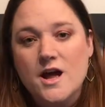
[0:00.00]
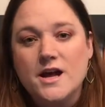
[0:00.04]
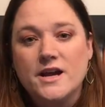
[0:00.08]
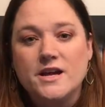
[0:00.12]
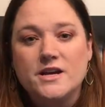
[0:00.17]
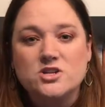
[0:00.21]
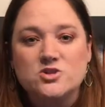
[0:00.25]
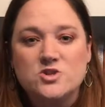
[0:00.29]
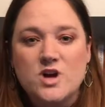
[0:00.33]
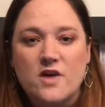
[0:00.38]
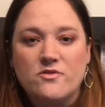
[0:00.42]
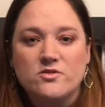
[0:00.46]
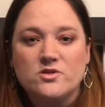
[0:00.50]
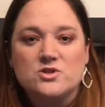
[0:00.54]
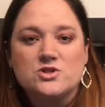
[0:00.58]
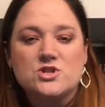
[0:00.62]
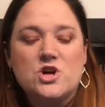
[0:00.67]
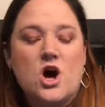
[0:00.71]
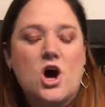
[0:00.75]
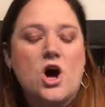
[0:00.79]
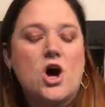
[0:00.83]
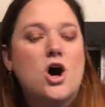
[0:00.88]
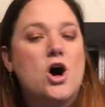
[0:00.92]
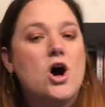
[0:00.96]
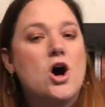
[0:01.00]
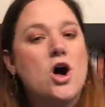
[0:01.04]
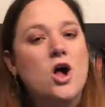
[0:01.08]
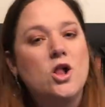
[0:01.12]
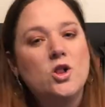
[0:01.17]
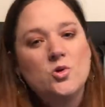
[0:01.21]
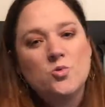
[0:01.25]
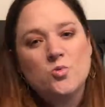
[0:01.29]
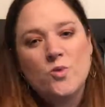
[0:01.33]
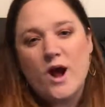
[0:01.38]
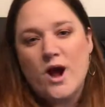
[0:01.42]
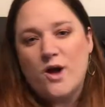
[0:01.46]
He travels
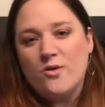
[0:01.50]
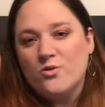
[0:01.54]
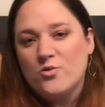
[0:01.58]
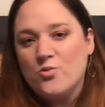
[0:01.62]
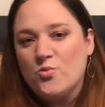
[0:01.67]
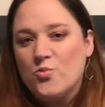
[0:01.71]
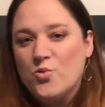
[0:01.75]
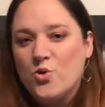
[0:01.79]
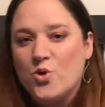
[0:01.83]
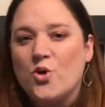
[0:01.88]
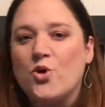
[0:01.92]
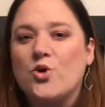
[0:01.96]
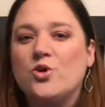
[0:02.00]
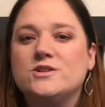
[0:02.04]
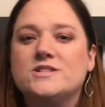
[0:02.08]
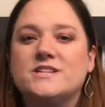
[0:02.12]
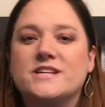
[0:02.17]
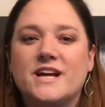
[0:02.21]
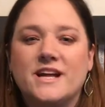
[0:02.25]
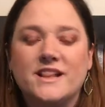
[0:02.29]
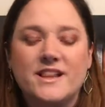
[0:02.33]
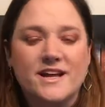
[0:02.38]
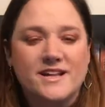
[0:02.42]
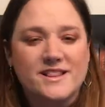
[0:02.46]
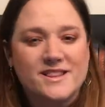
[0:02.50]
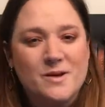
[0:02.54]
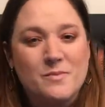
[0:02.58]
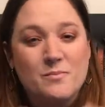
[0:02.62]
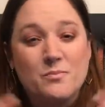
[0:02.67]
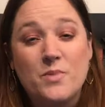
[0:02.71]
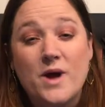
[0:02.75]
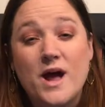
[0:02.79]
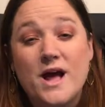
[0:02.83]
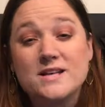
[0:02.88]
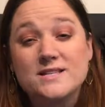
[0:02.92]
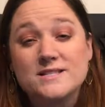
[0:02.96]
all around the world to get like the
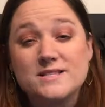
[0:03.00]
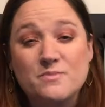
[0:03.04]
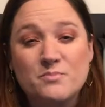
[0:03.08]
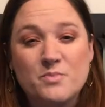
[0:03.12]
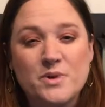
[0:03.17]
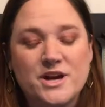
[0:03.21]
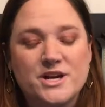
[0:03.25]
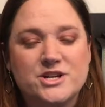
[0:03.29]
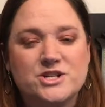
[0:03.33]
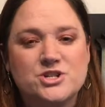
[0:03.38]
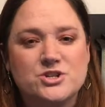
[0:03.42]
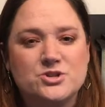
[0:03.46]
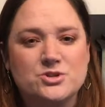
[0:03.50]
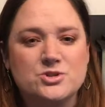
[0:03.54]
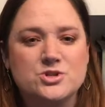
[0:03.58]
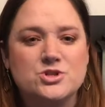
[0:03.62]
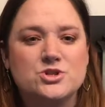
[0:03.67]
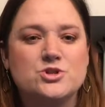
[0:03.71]
best pictures,